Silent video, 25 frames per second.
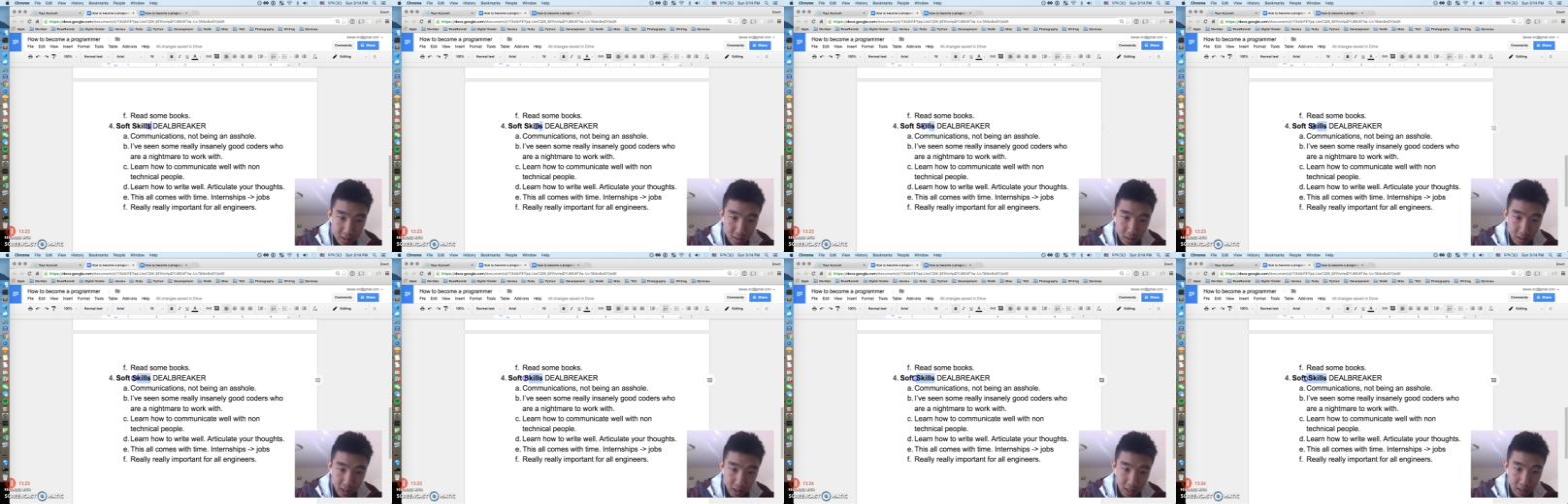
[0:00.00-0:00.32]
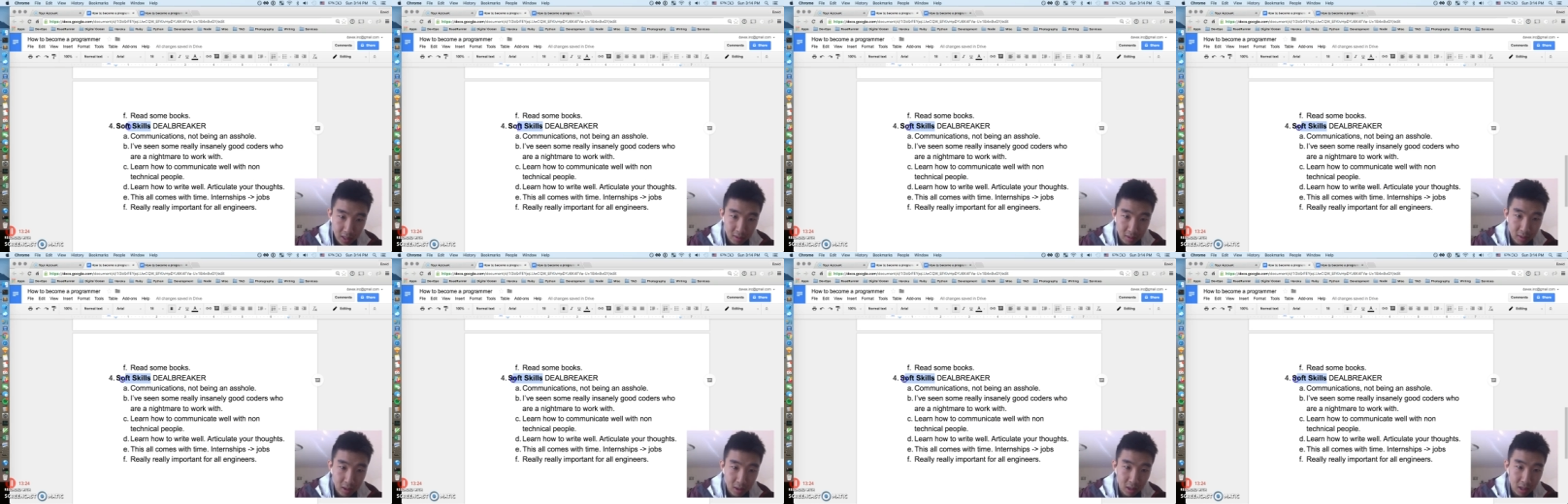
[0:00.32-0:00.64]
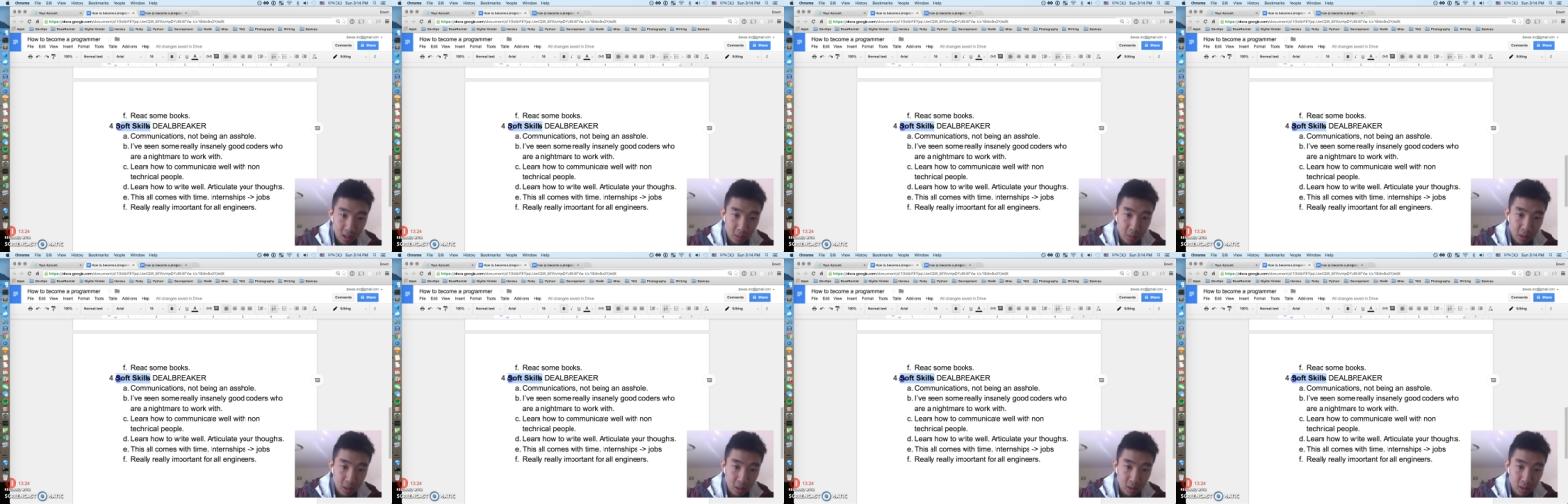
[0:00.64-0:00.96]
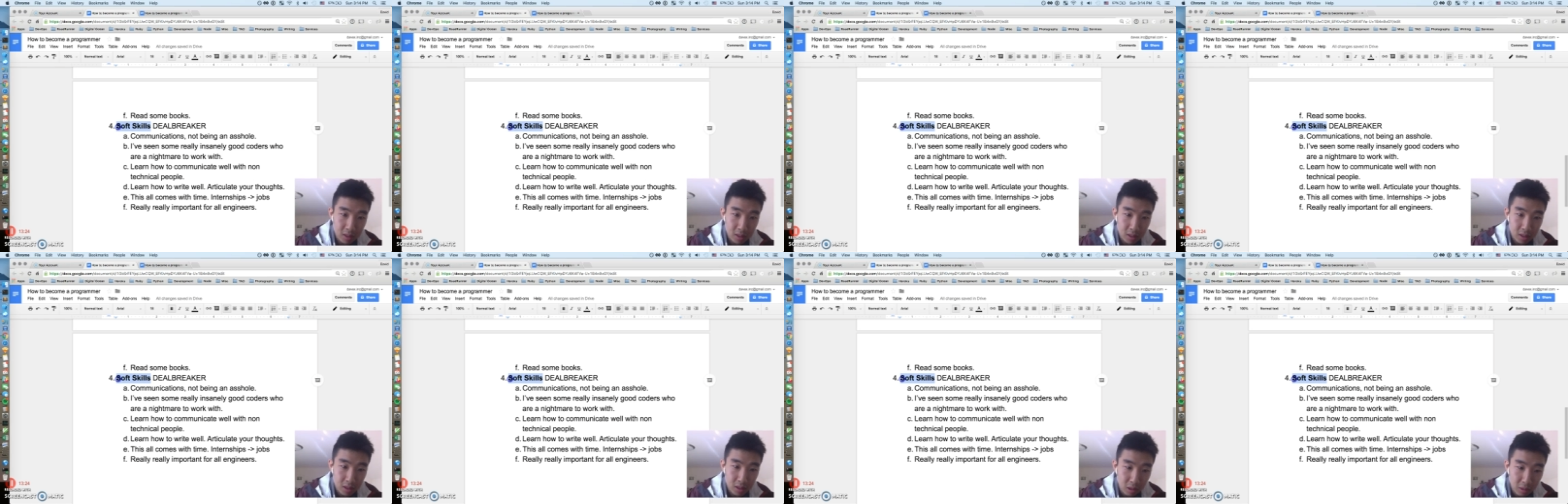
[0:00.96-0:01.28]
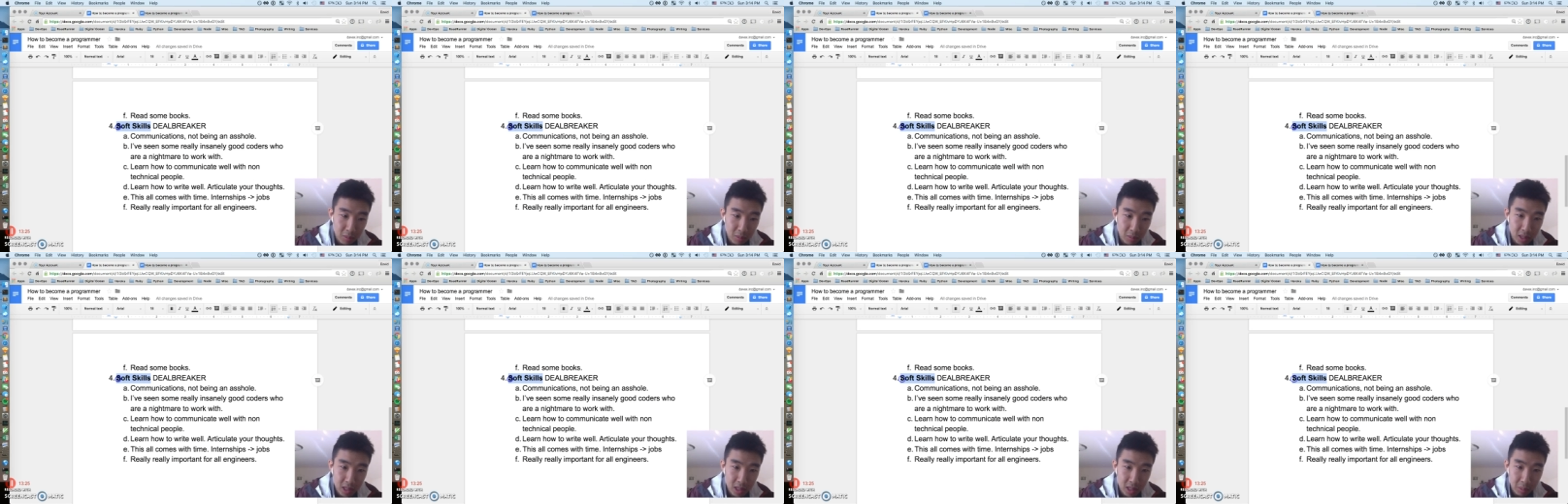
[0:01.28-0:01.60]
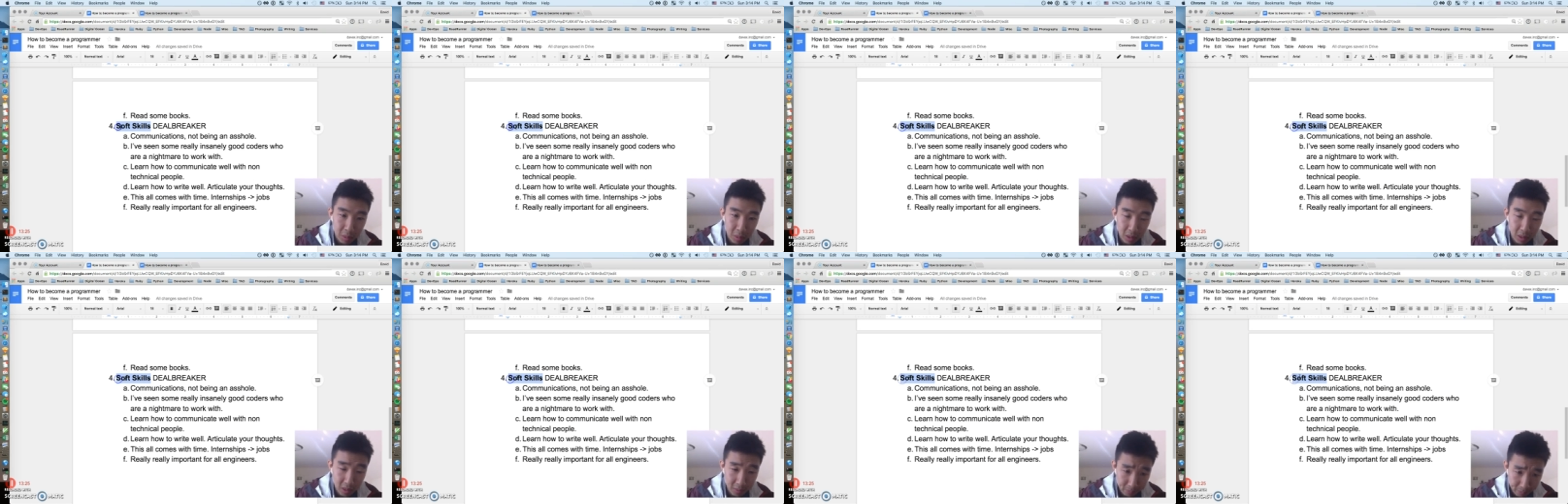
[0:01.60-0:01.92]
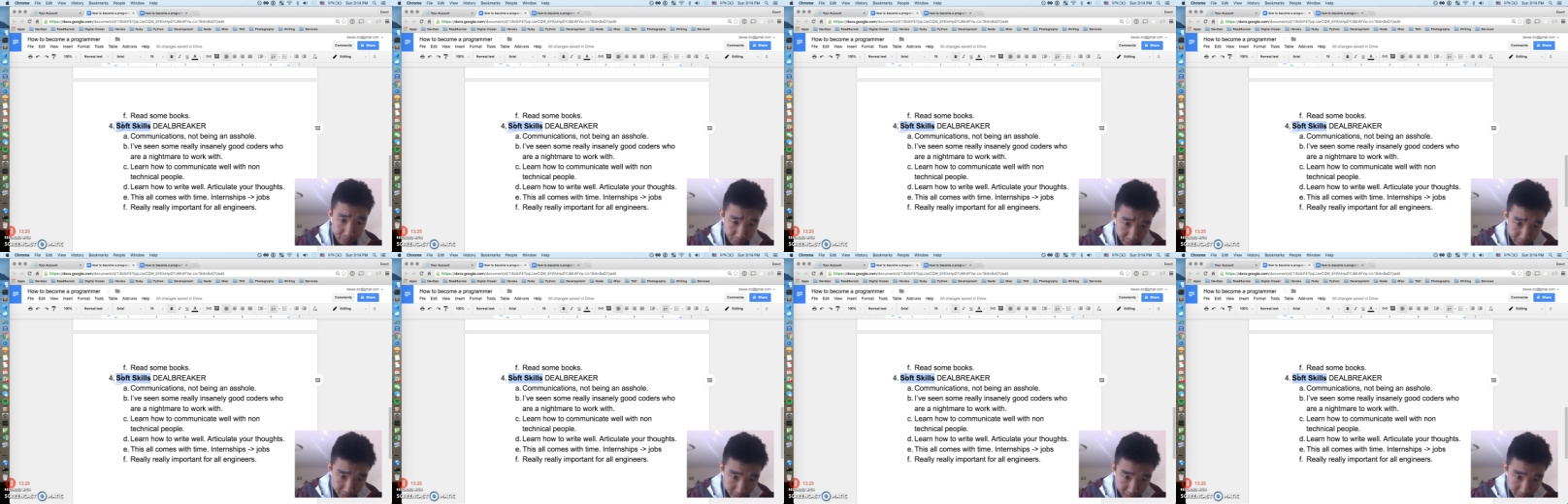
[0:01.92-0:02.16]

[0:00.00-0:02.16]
so I can't talk about this too much, but